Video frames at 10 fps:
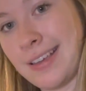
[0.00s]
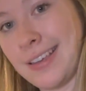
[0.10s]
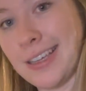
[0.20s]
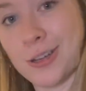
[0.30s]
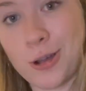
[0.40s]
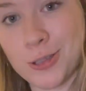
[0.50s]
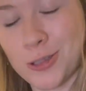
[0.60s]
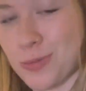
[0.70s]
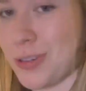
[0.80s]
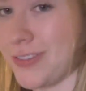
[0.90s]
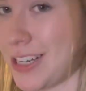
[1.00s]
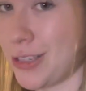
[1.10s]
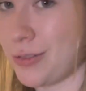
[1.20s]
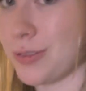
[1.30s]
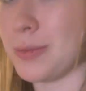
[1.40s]
and also prevent
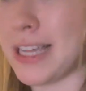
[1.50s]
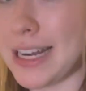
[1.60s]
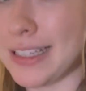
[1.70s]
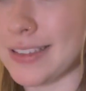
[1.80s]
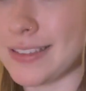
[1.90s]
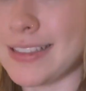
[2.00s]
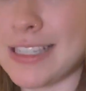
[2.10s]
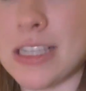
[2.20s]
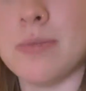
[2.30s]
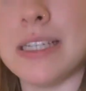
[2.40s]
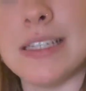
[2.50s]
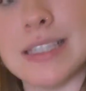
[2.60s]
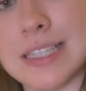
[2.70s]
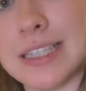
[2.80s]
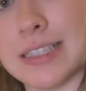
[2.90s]
you from getting TB
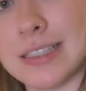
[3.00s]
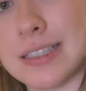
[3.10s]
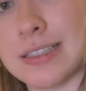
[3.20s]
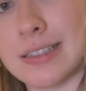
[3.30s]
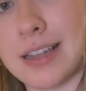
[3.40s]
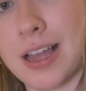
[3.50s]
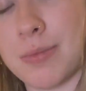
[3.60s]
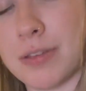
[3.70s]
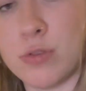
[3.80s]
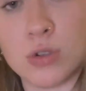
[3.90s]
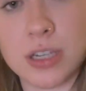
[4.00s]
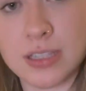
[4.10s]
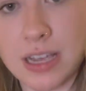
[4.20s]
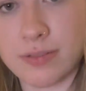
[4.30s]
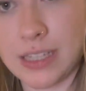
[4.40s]
disease if you
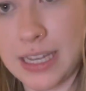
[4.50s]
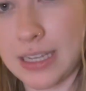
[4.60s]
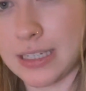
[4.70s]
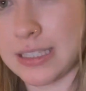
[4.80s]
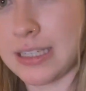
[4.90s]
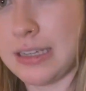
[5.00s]
just have latent.